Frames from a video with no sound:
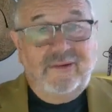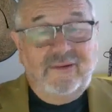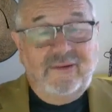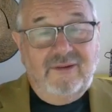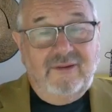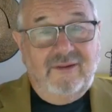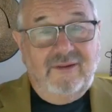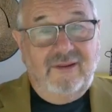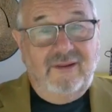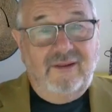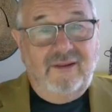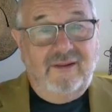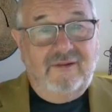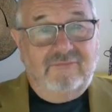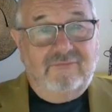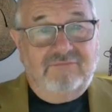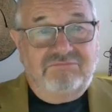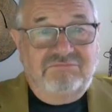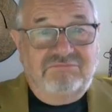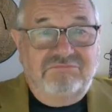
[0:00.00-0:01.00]

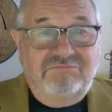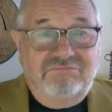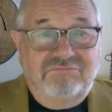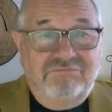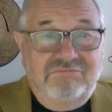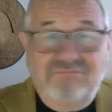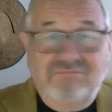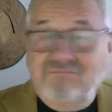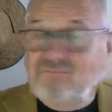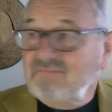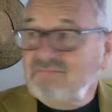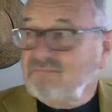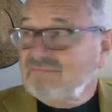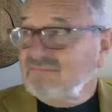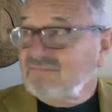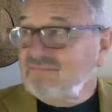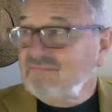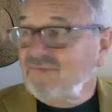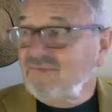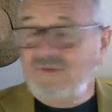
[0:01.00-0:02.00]

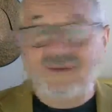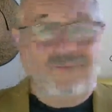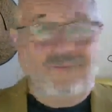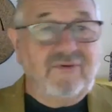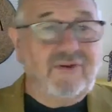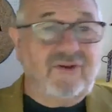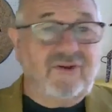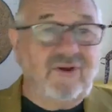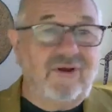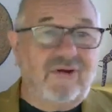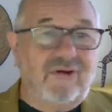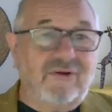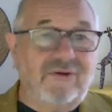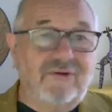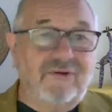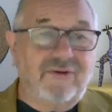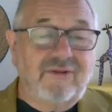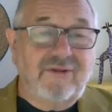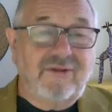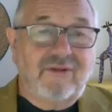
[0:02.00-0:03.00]
7 o'clock,
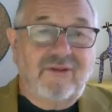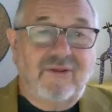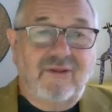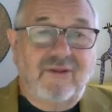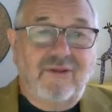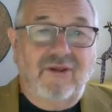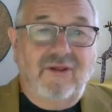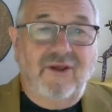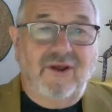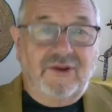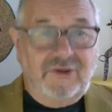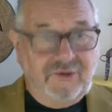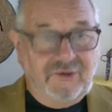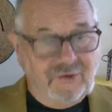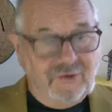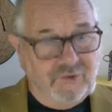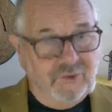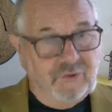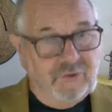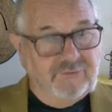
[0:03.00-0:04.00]
I got a
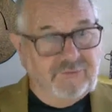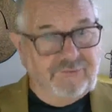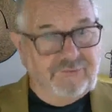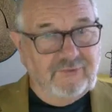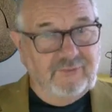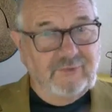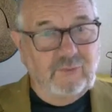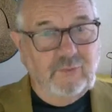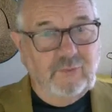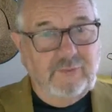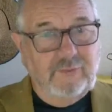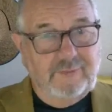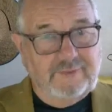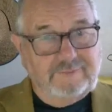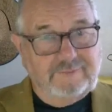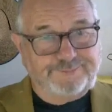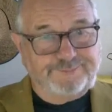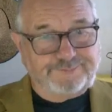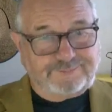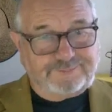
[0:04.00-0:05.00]
call from a
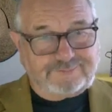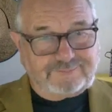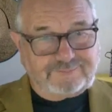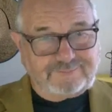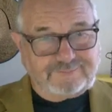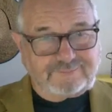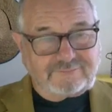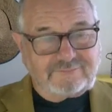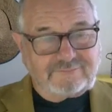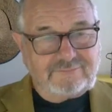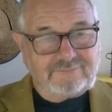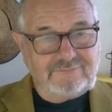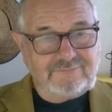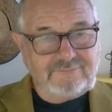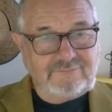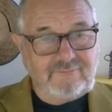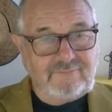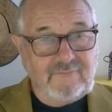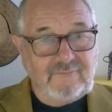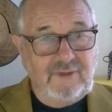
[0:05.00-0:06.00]
woman
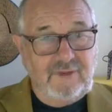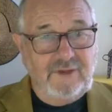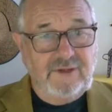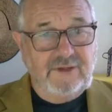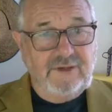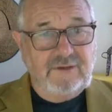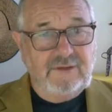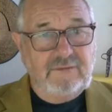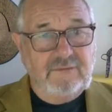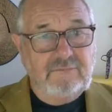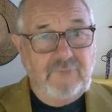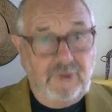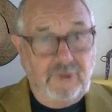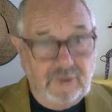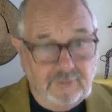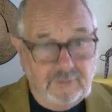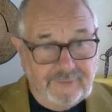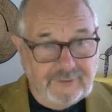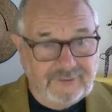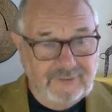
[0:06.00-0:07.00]
in
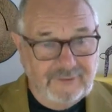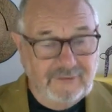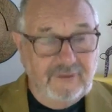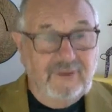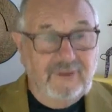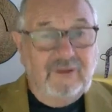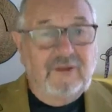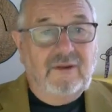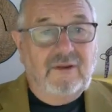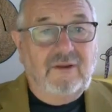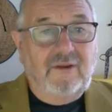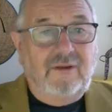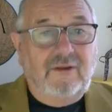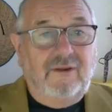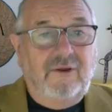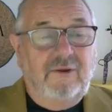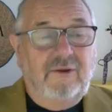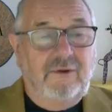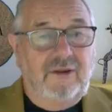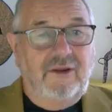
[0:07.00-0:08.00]
Melbourne
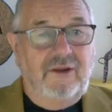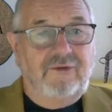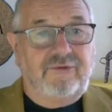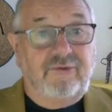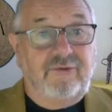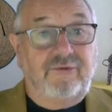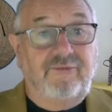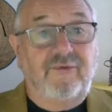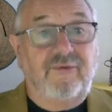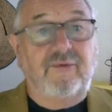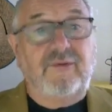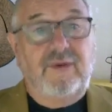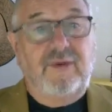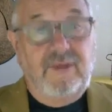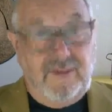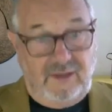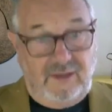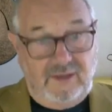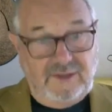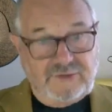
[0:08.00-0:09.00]
who has this very
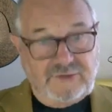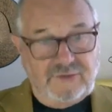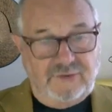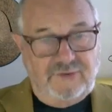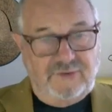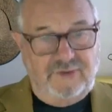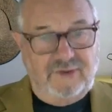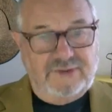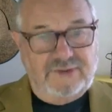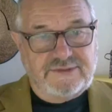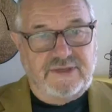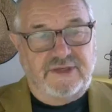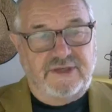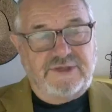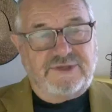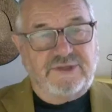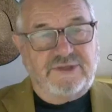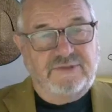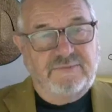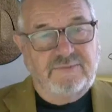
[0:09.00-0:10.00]
large
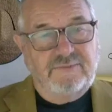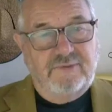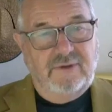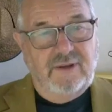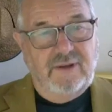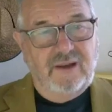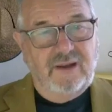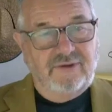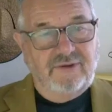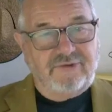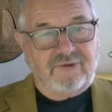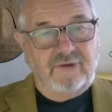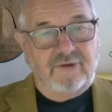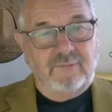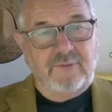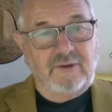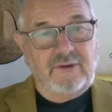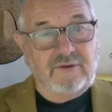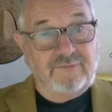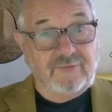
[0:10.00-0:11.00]
organisation asking
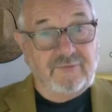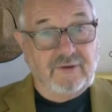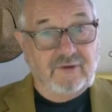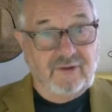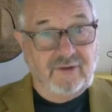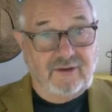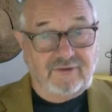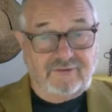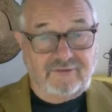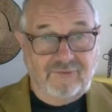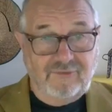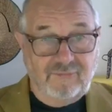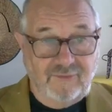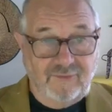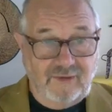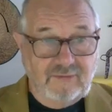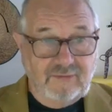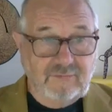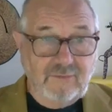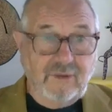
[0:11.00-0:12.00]
me if I'd like to
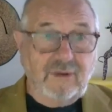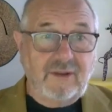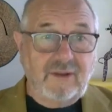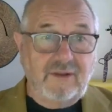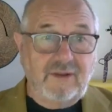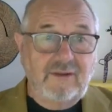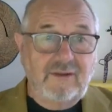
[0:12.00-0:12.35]
run my